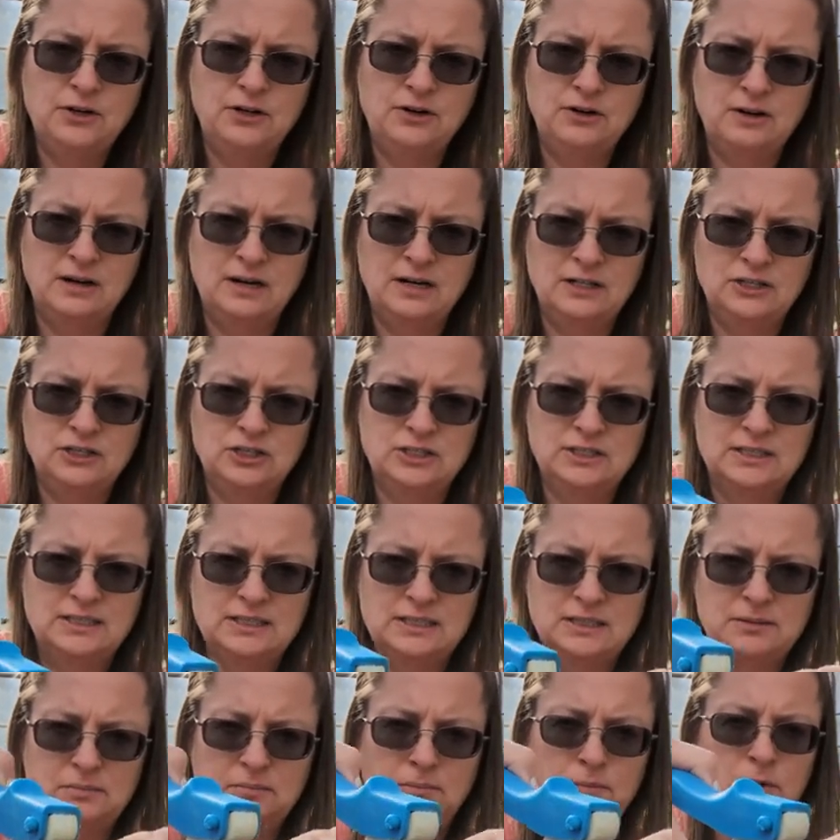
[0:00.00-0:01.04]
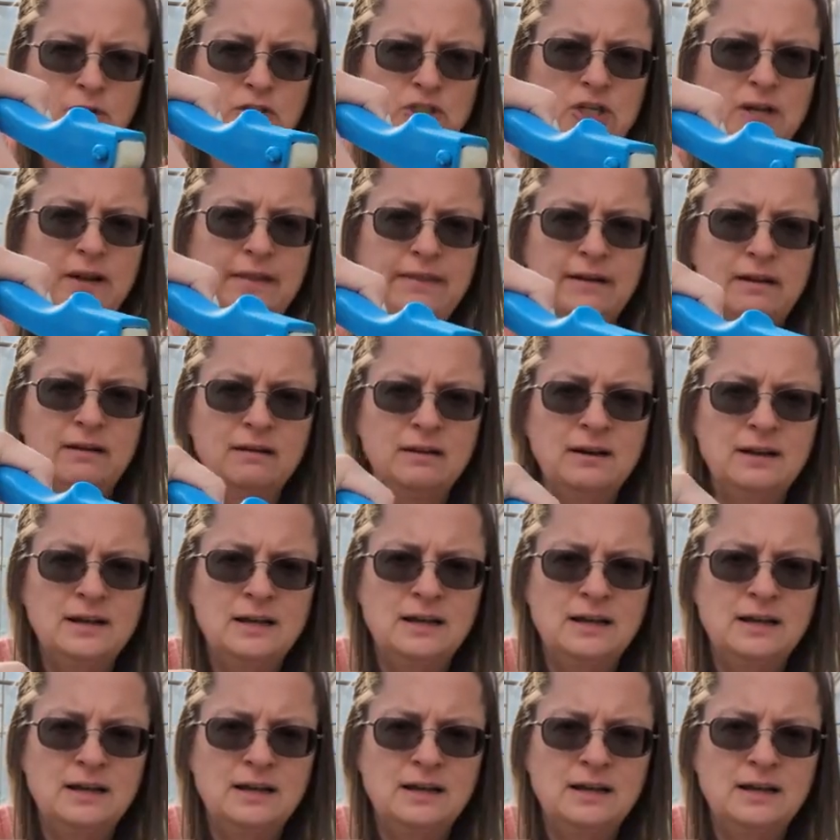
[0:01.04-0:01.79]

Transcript: you're gonna just push it on there